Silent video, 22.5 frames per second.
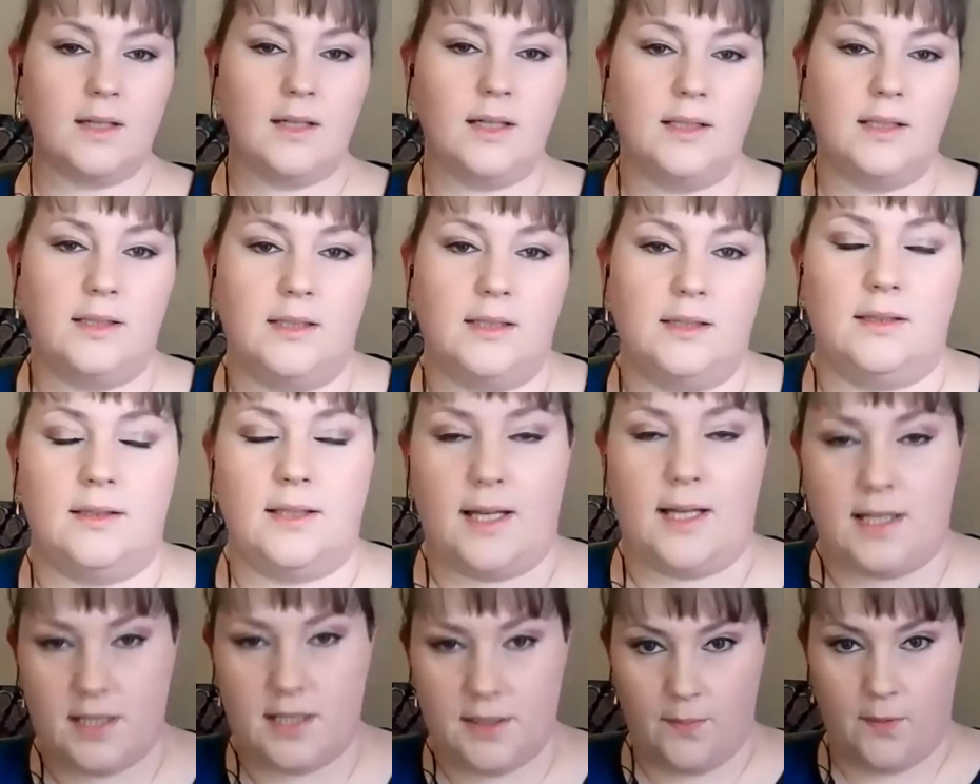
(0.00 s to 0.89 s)
And then the
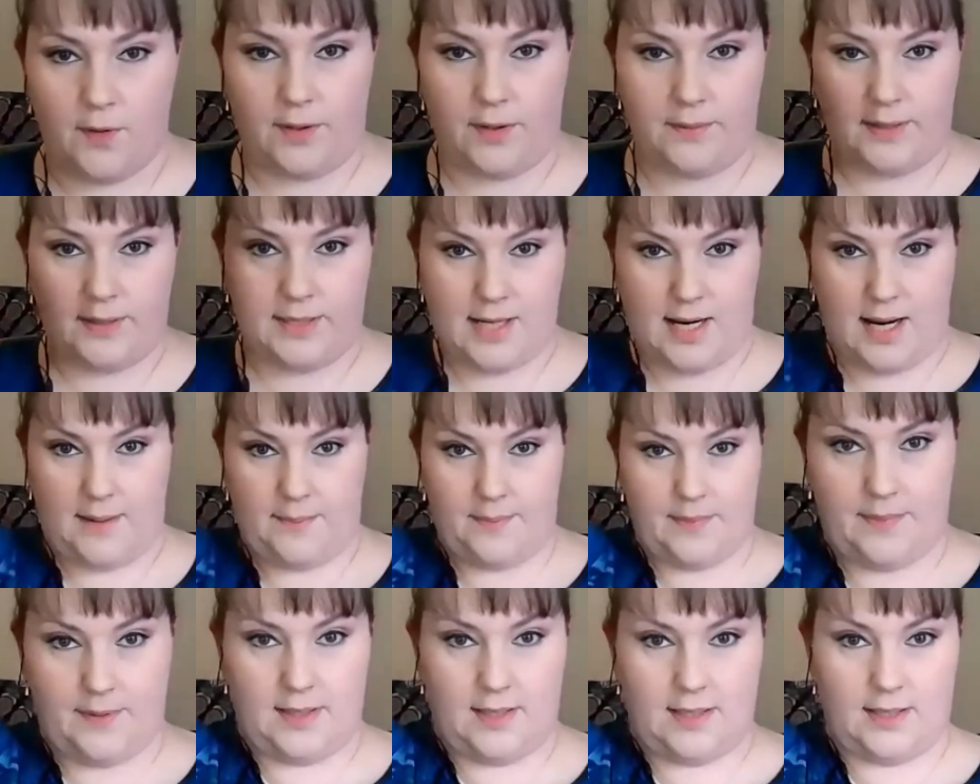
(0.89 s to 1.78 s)
last point we tap
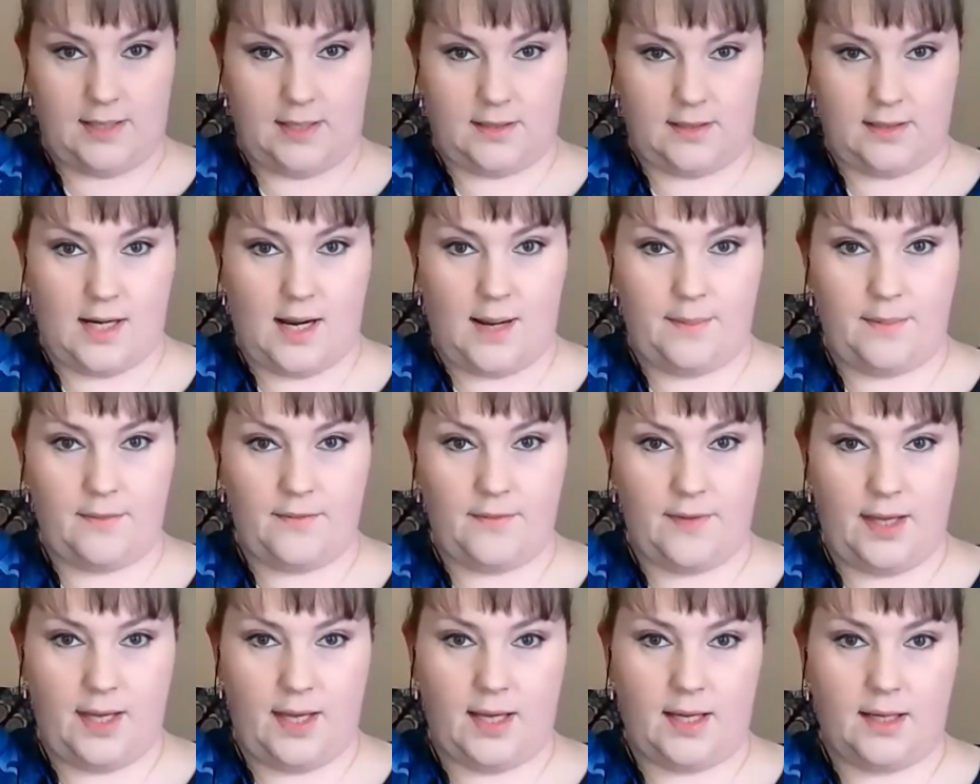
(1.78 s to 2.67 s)
is on top of
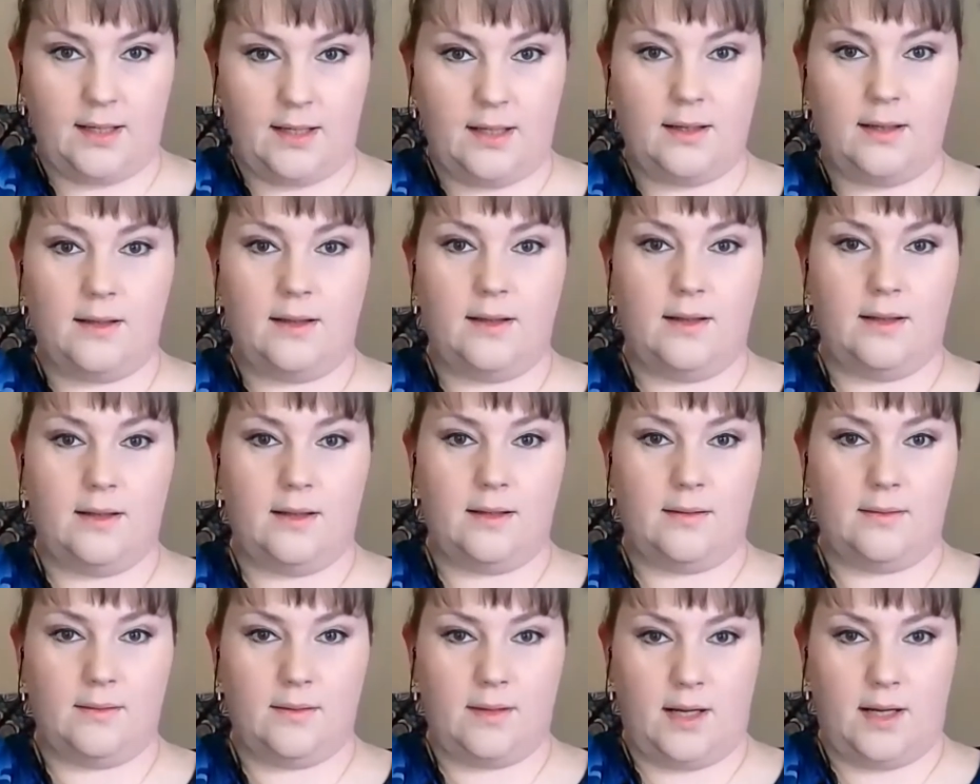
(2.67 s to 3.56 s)
the head,
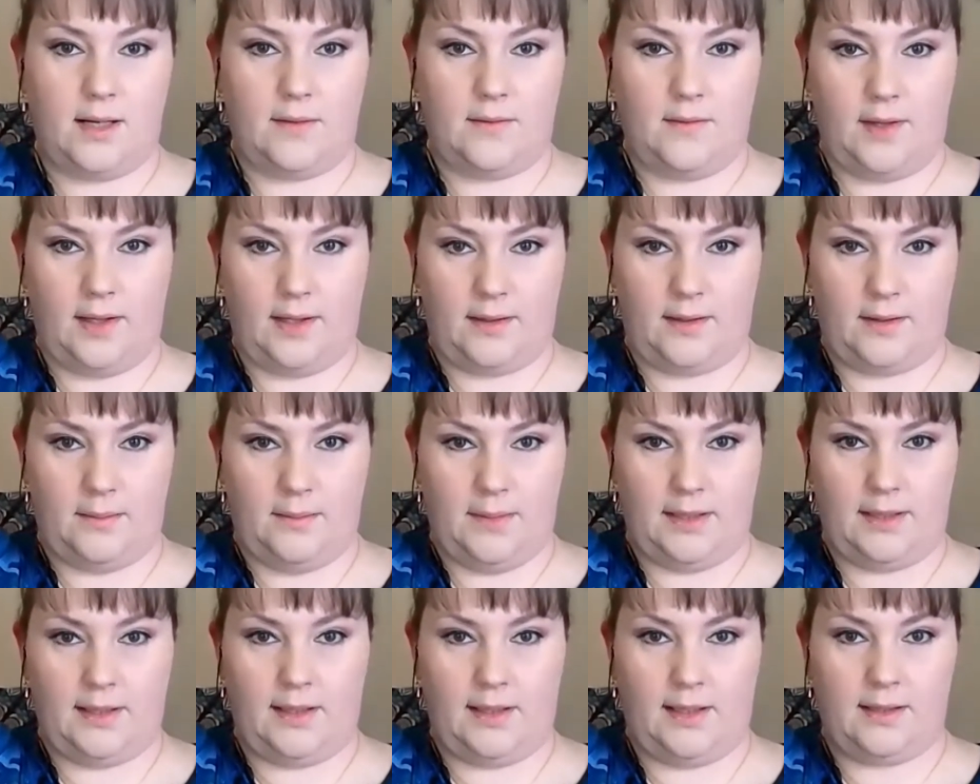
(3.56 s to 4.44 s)
kind of like the
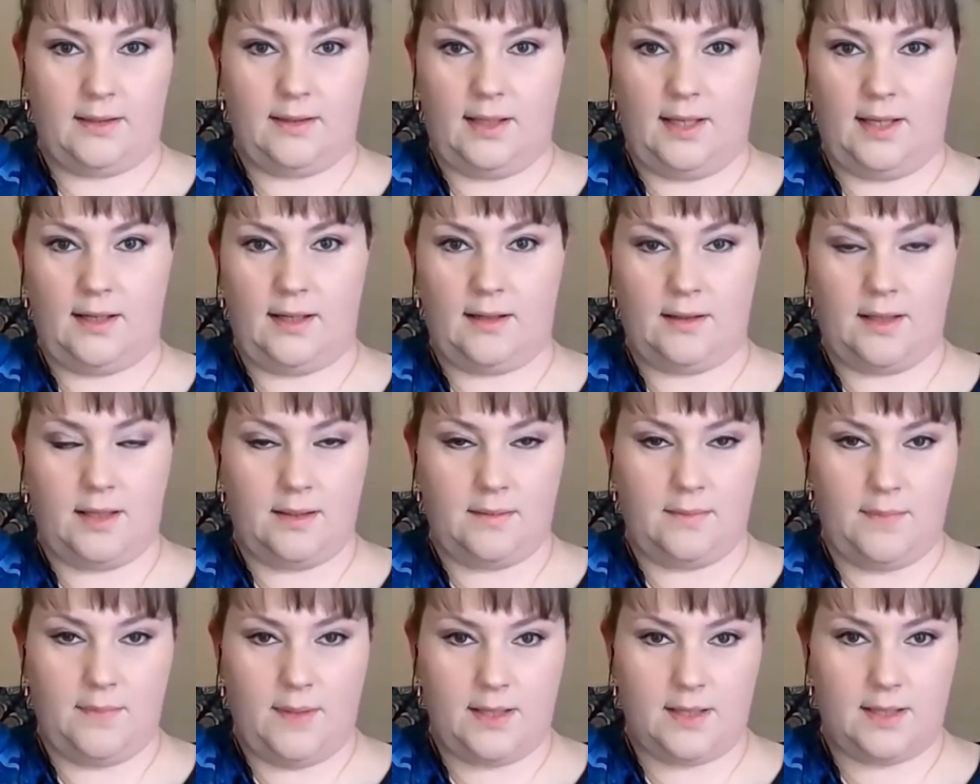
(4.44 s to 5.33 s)
midline there,
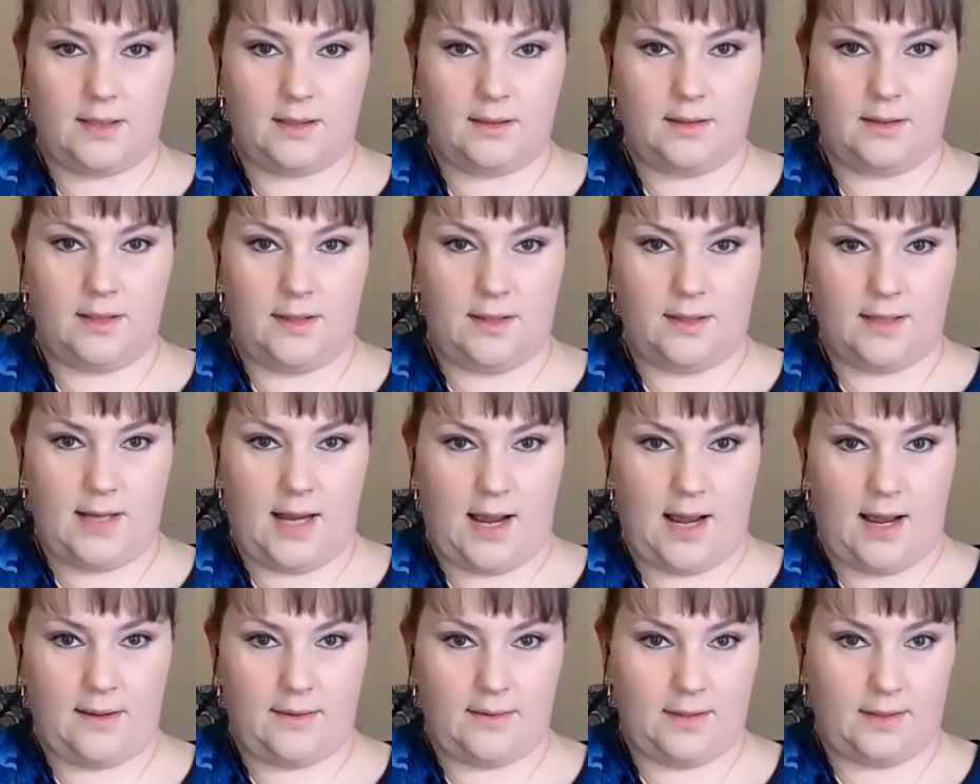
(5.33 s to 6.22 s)
and basically the
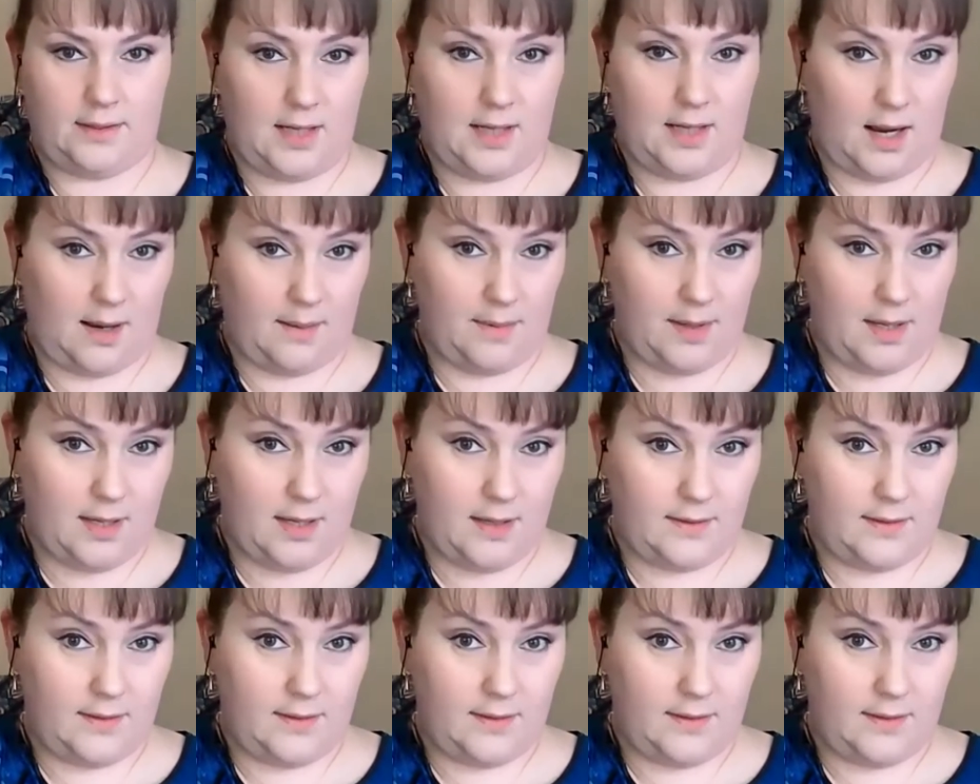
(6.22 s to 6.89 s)
top.